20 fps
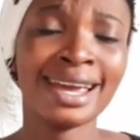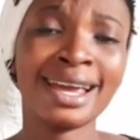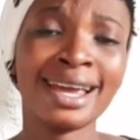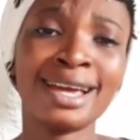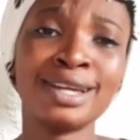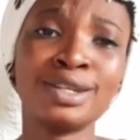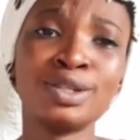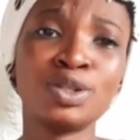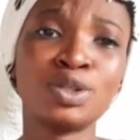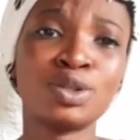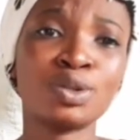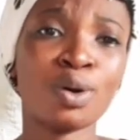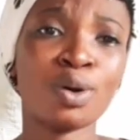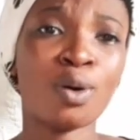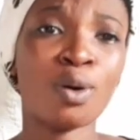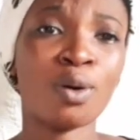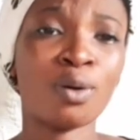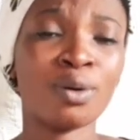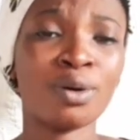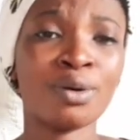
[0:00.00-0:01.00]
in
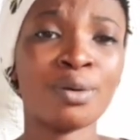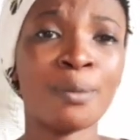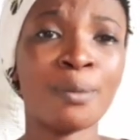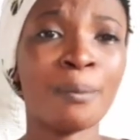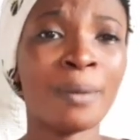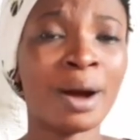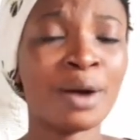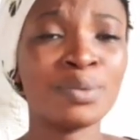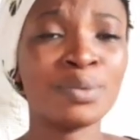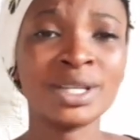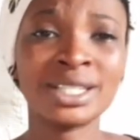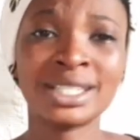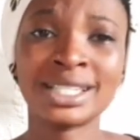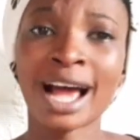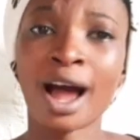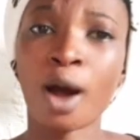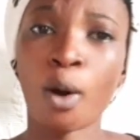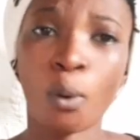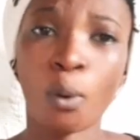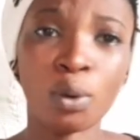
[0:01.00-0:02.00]
your
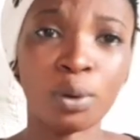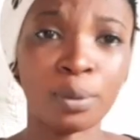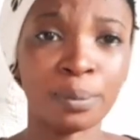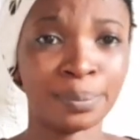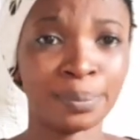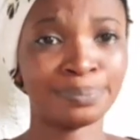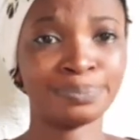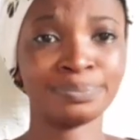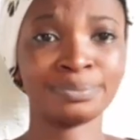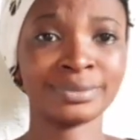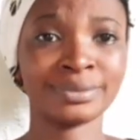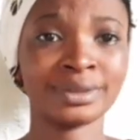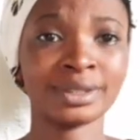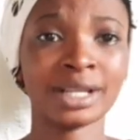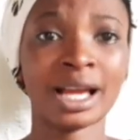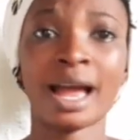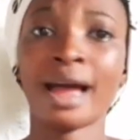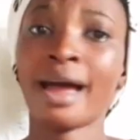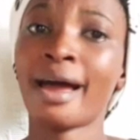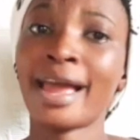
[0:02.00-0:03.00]
marital home.
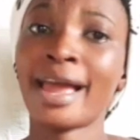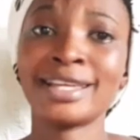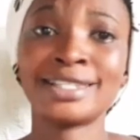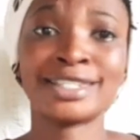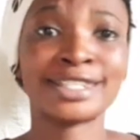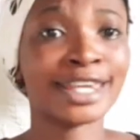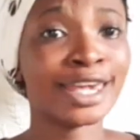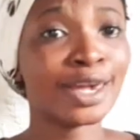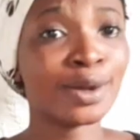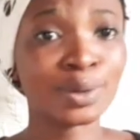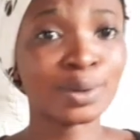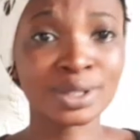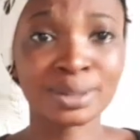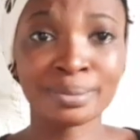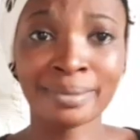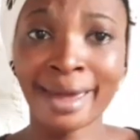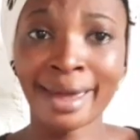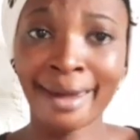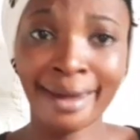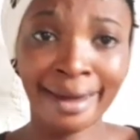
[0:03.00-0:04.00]
Excuse
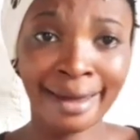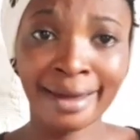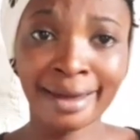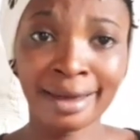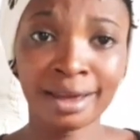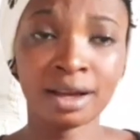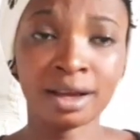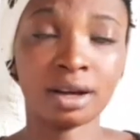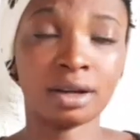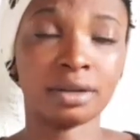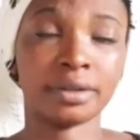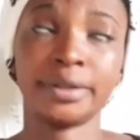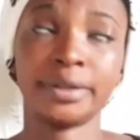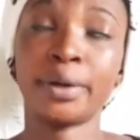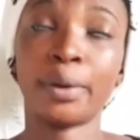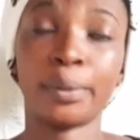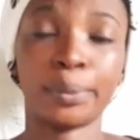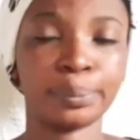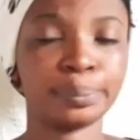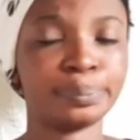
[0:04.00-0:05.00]
me? Oh
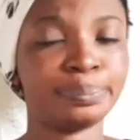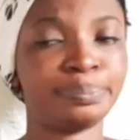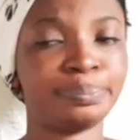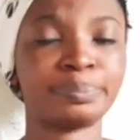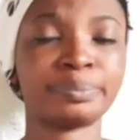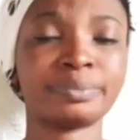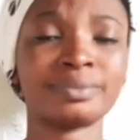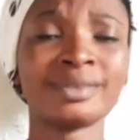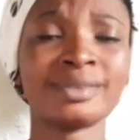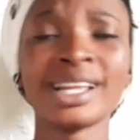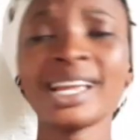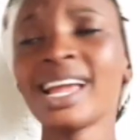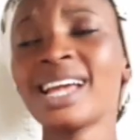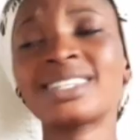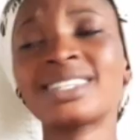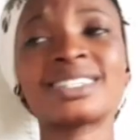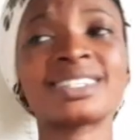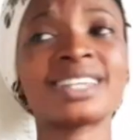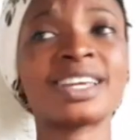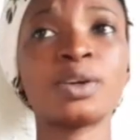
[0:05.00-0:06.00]
no.
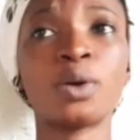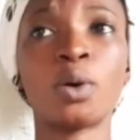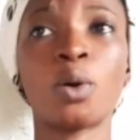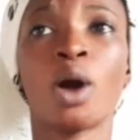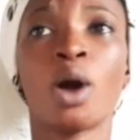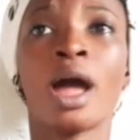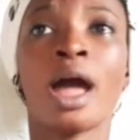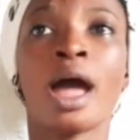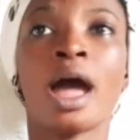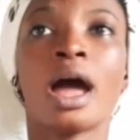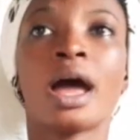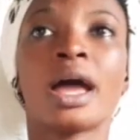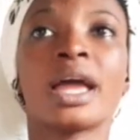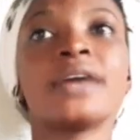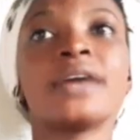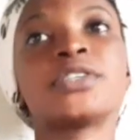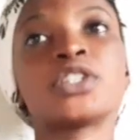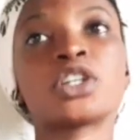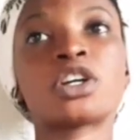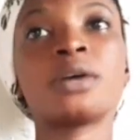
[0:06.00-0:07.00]
It is a no.
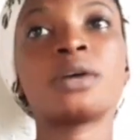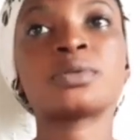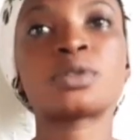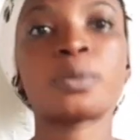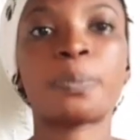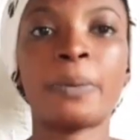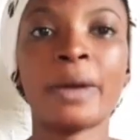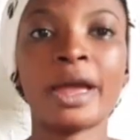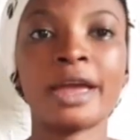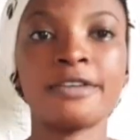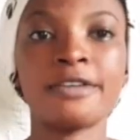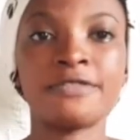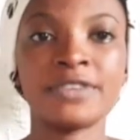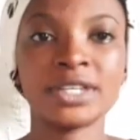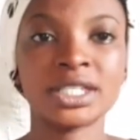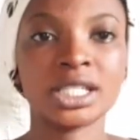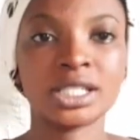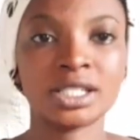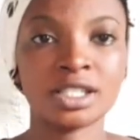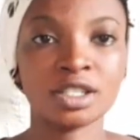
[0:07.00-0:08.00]
If she comes to pay a
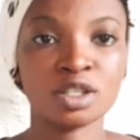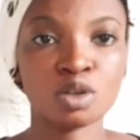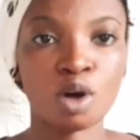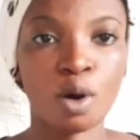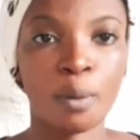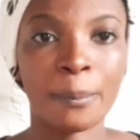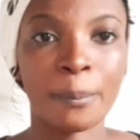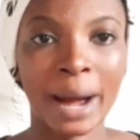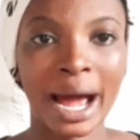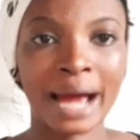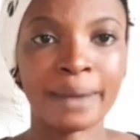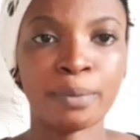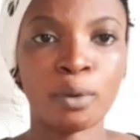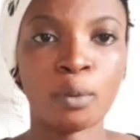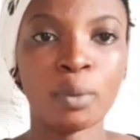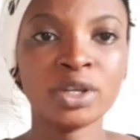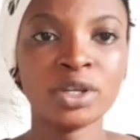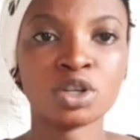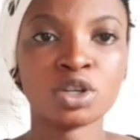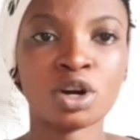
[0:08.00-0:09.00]
visit, it's not bad, but
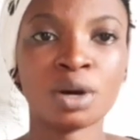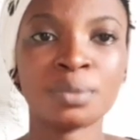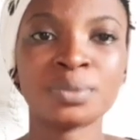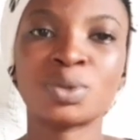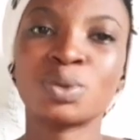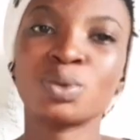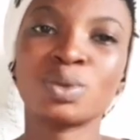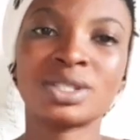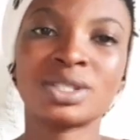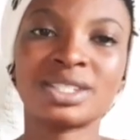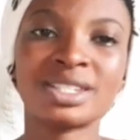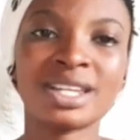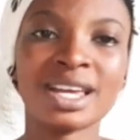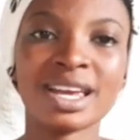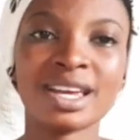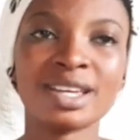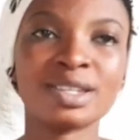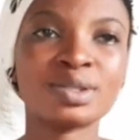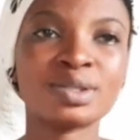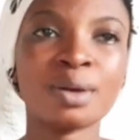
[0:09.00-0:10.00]
when she comes to
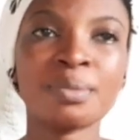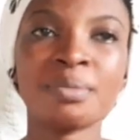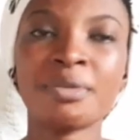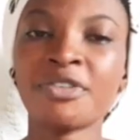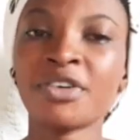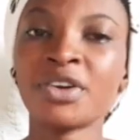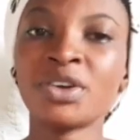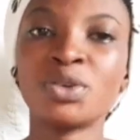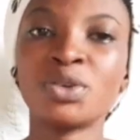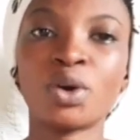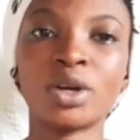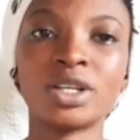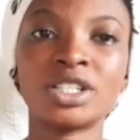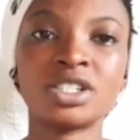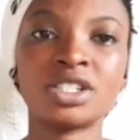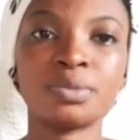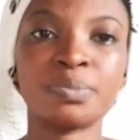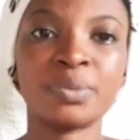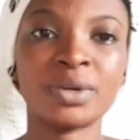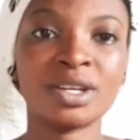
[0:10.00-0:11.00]
stay, some before you know it,
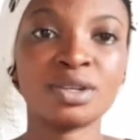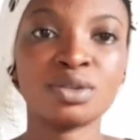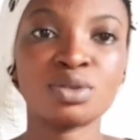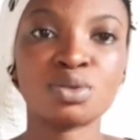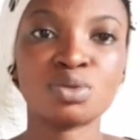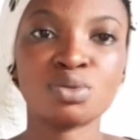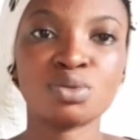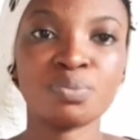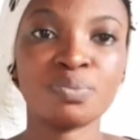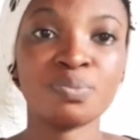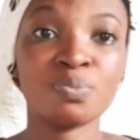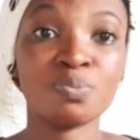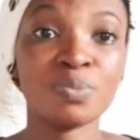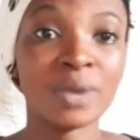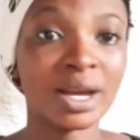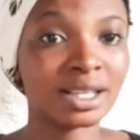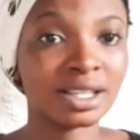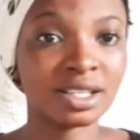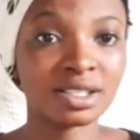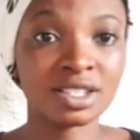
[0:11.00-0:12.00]
she begins to
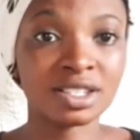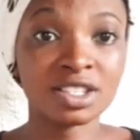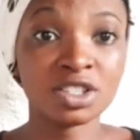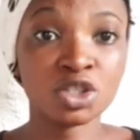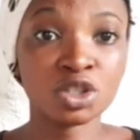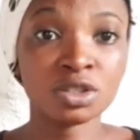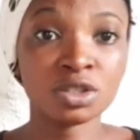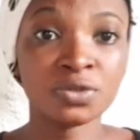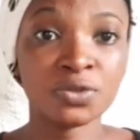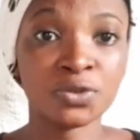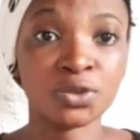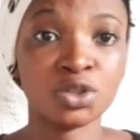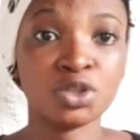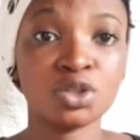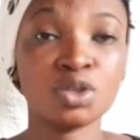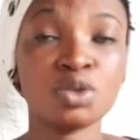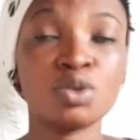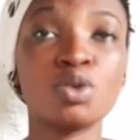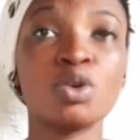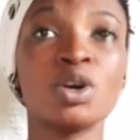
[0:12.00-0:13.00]
make decisions for
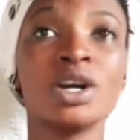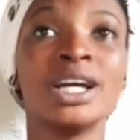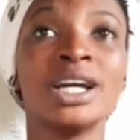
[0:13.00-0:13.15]
you,